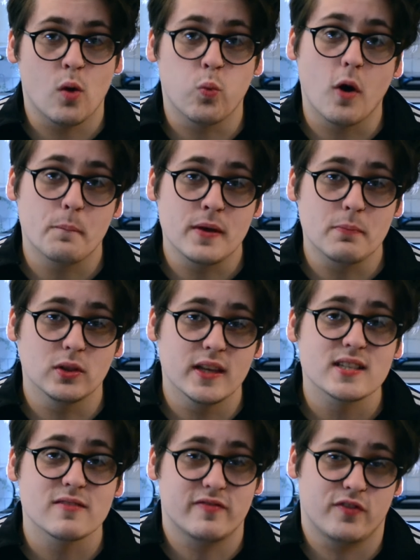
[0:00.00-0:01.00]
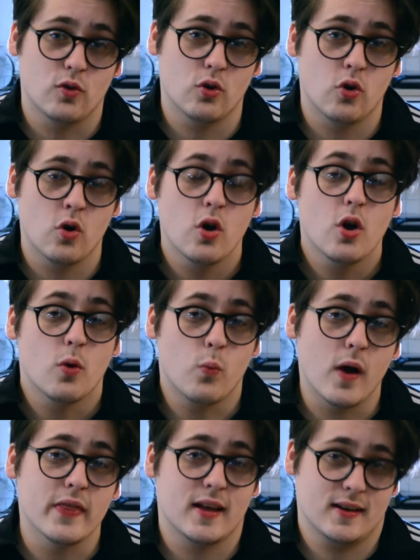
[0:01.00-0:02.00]
what people listen for
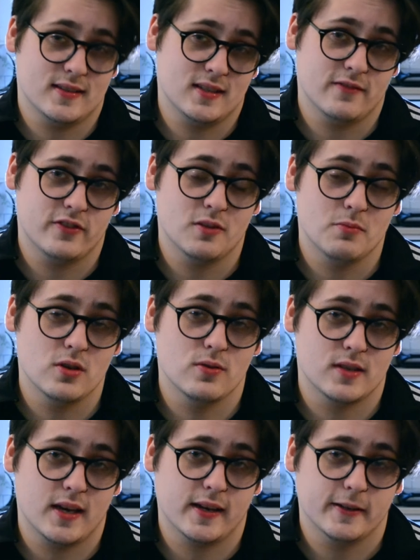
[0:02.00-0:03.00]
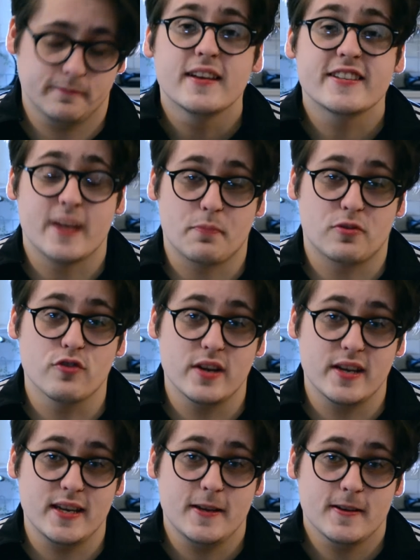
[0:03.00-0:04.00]
when they're listening for the music. Step
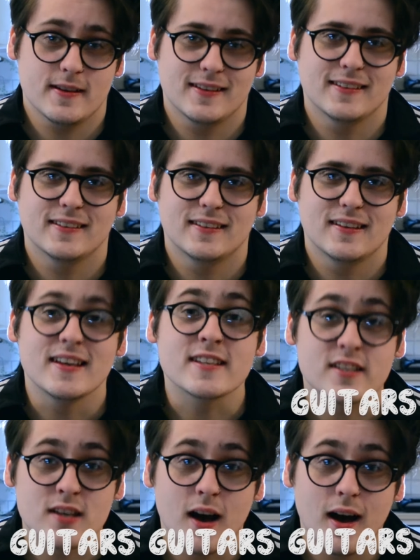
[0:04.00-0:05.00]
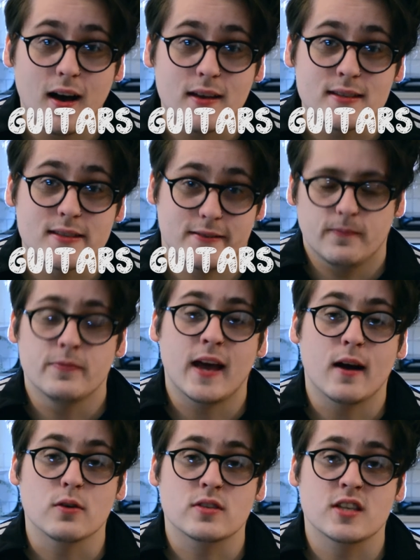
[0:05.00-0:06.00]
3 is guitars.
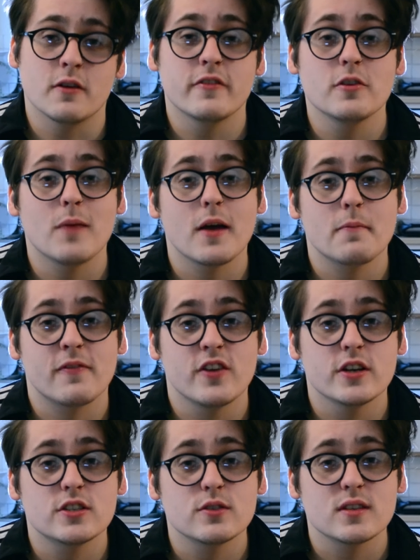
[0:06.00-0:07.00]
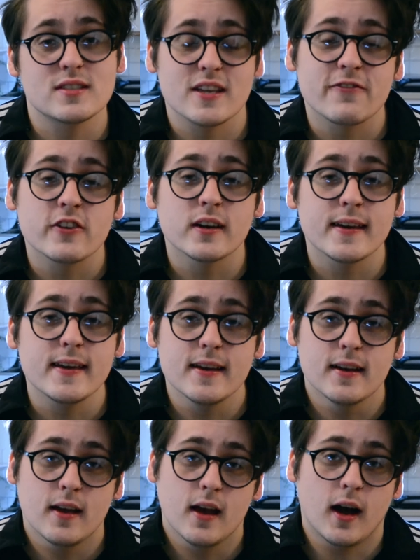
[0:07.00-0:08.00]
Now, some of you might prefer to do this differently.
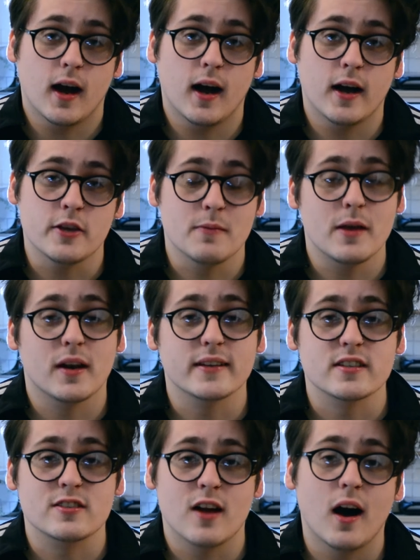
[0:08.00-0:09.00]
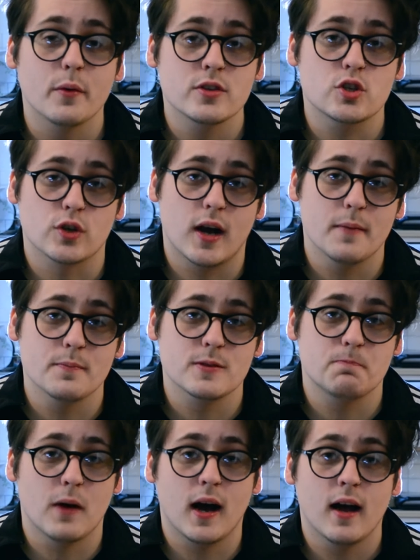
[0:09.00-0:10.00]
You may like to start with drums,
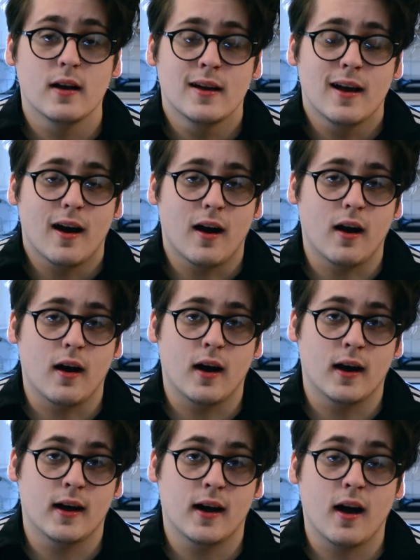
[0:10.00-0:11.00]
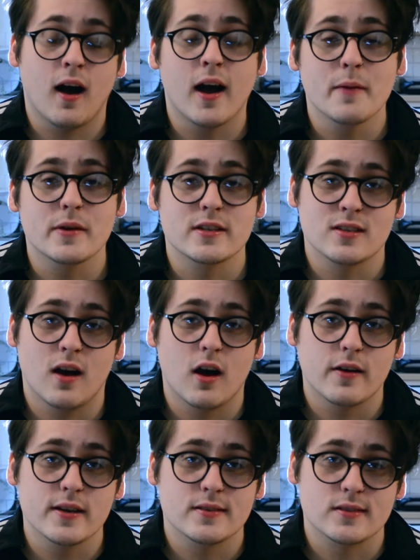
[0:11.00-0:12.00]
but I'm a
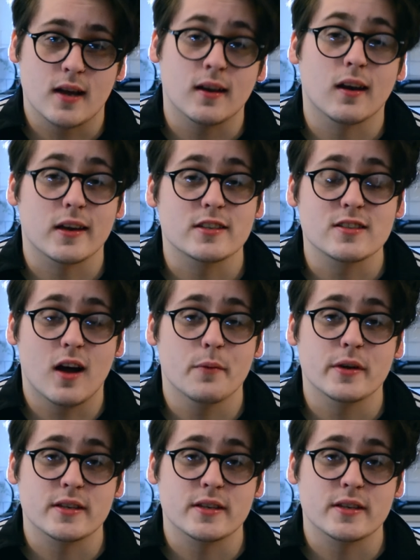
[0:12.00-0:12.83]
guitarist and I like starting with